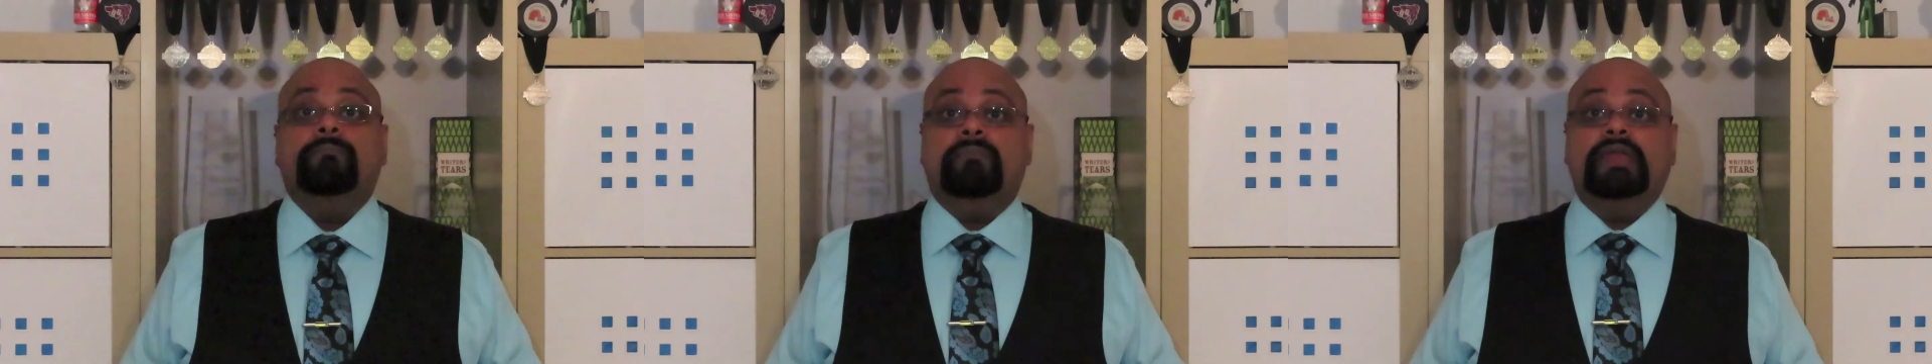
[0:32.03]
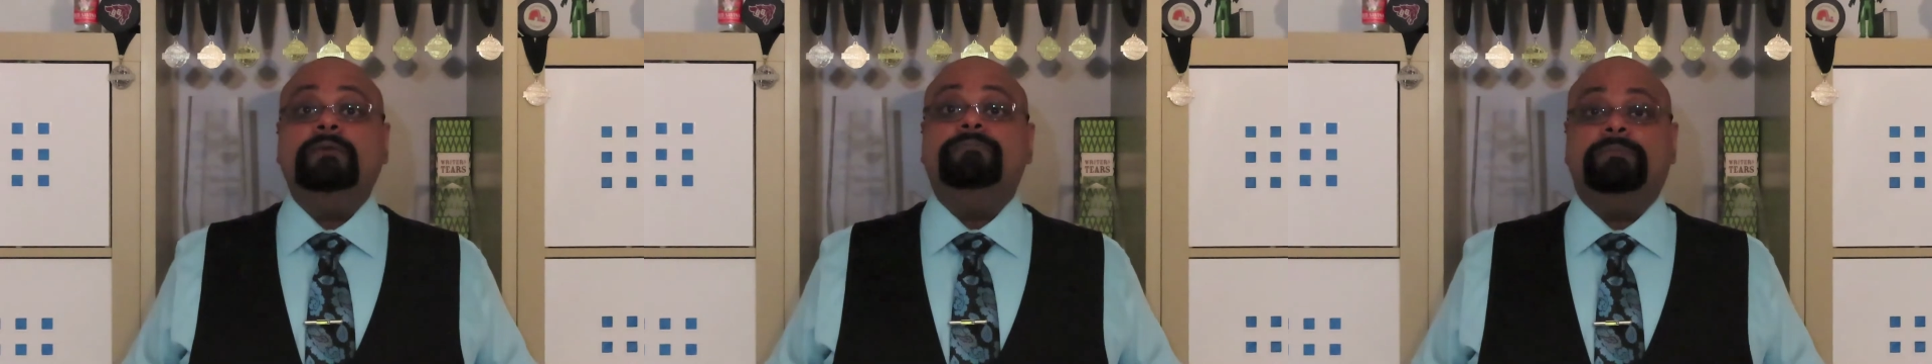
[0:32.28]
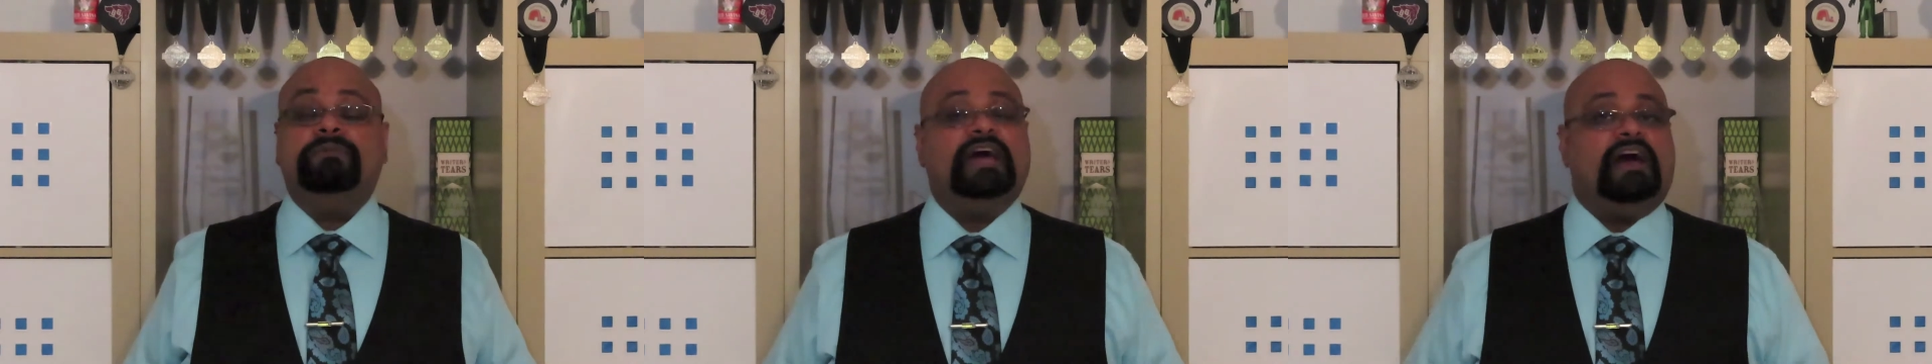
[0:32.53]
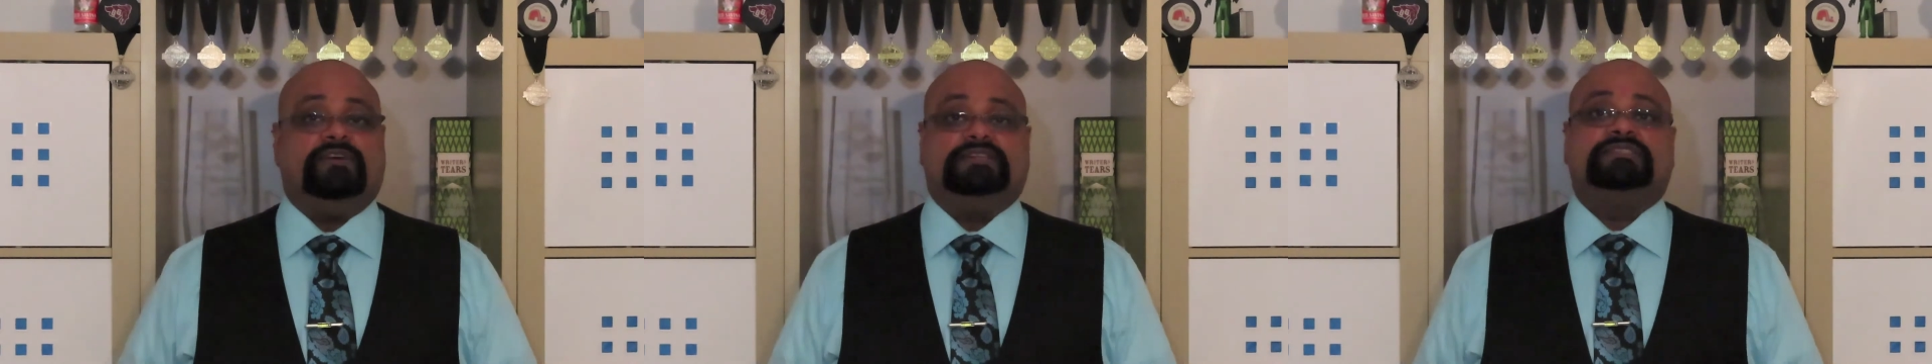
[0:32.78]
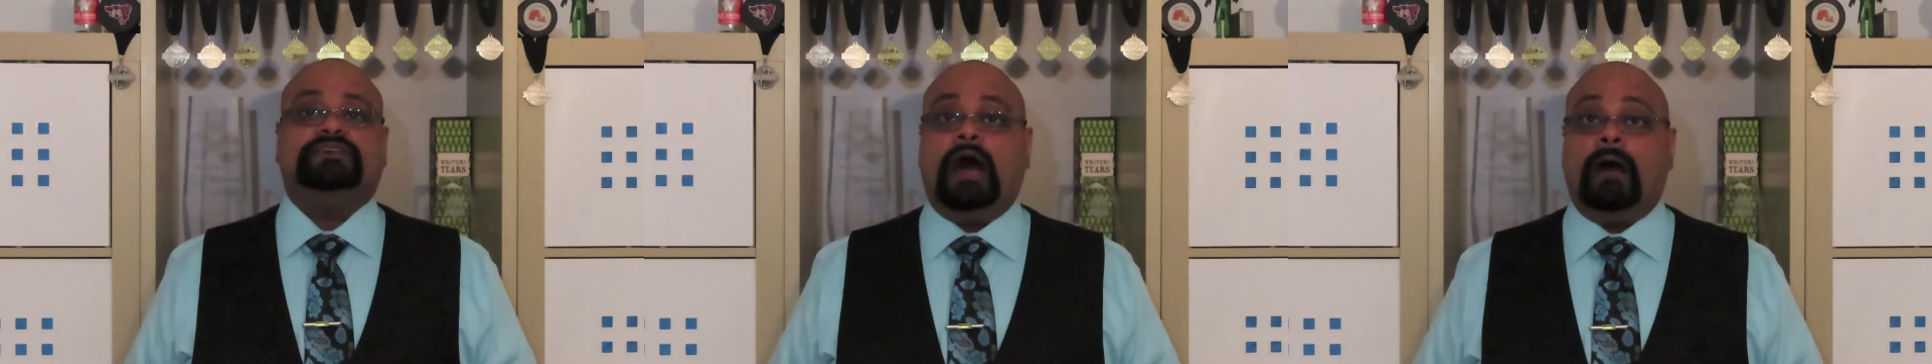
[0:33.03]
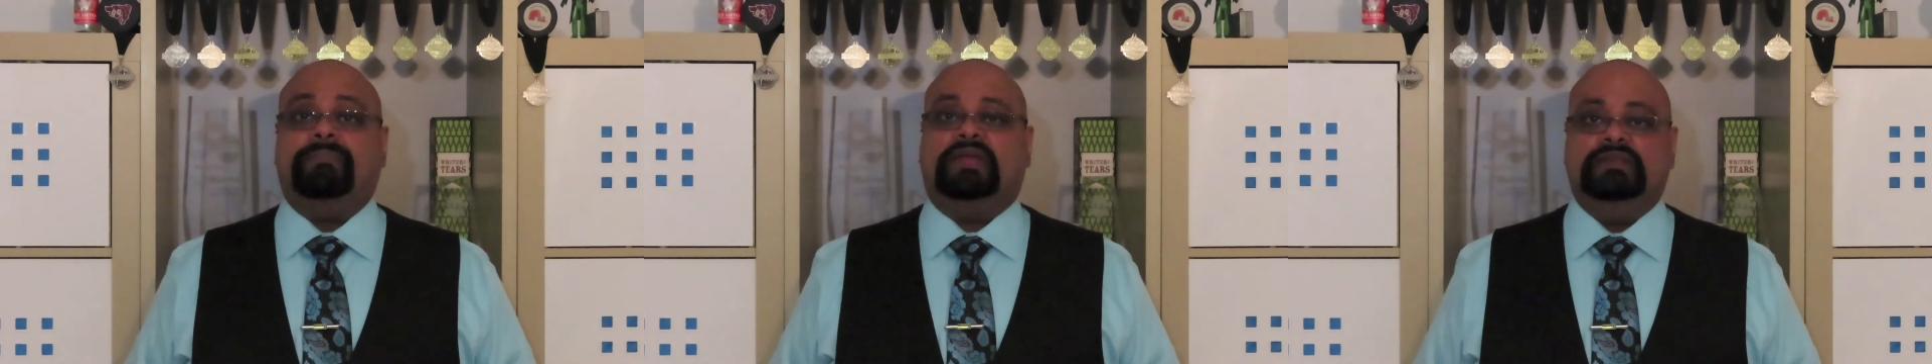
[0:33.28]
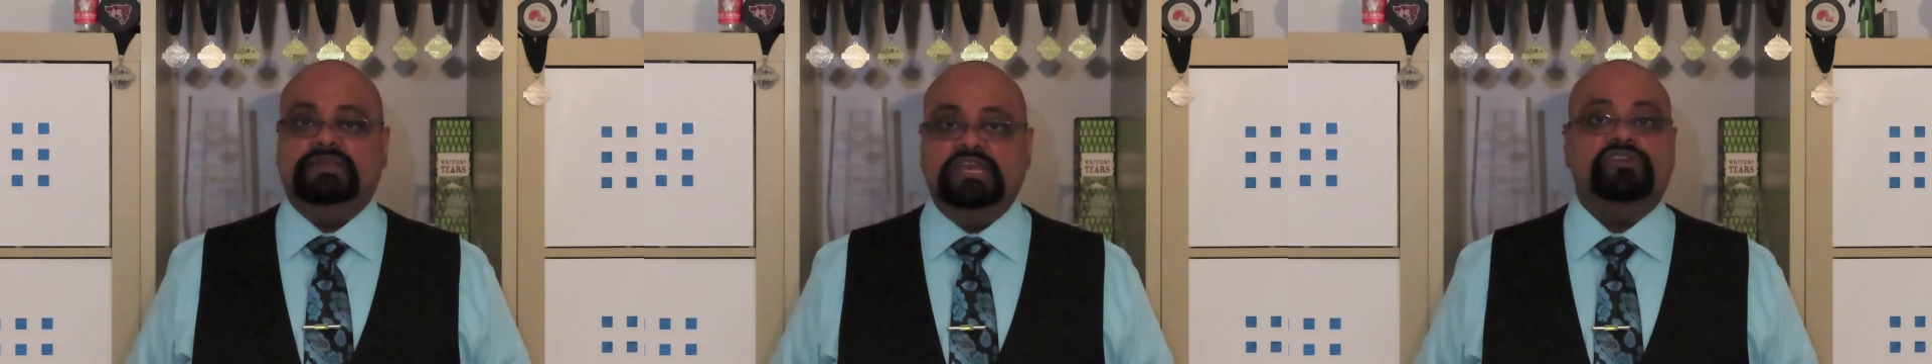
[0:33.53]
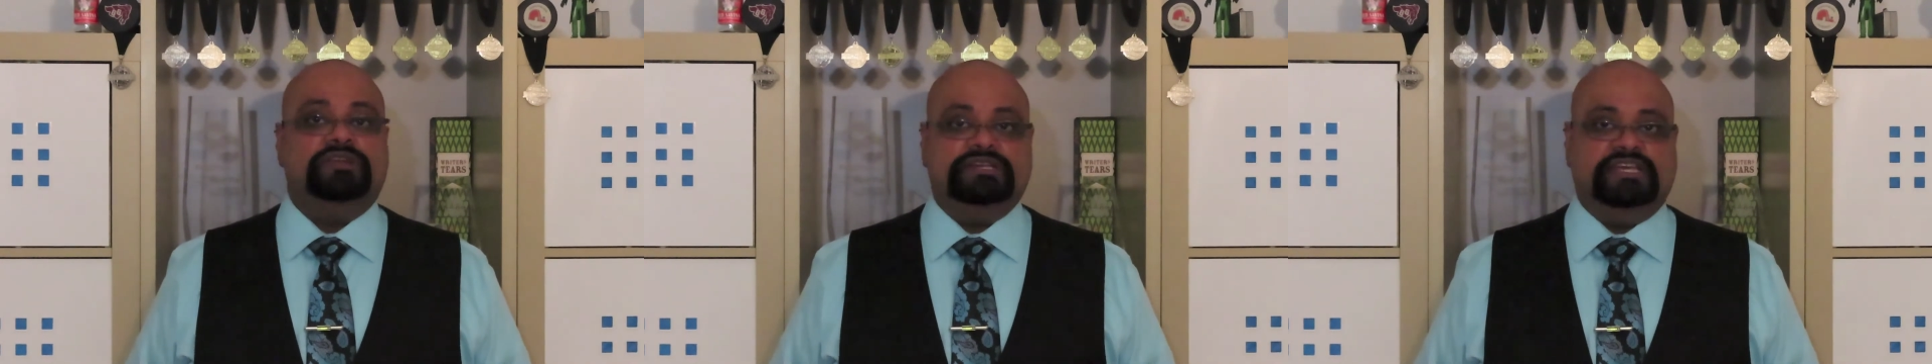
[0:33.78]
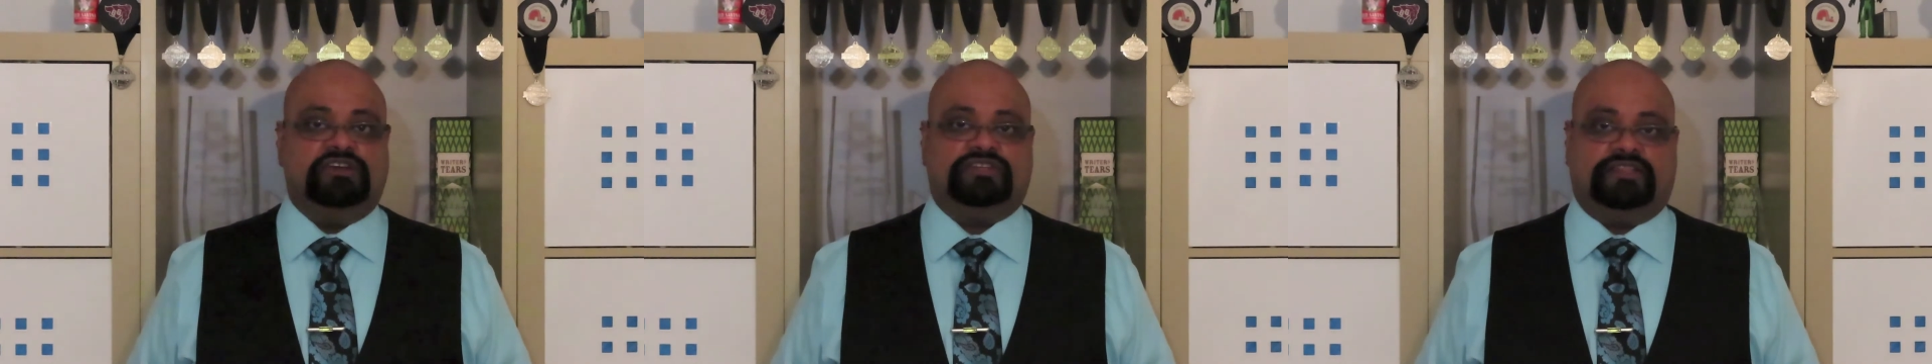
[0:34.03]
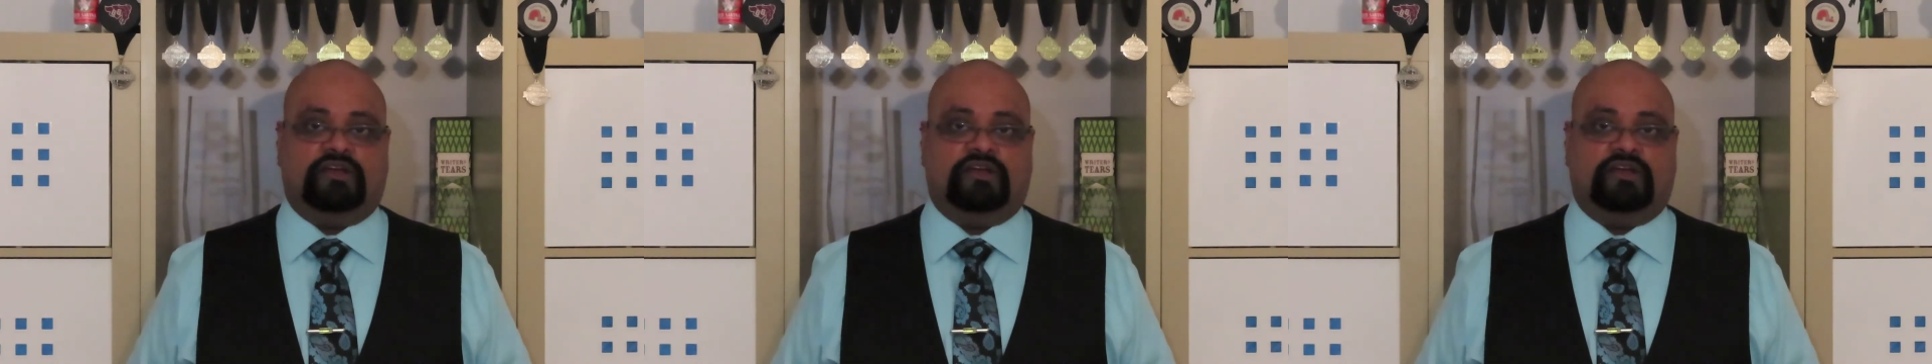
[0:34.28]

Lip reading: Many people have a topic near and dear to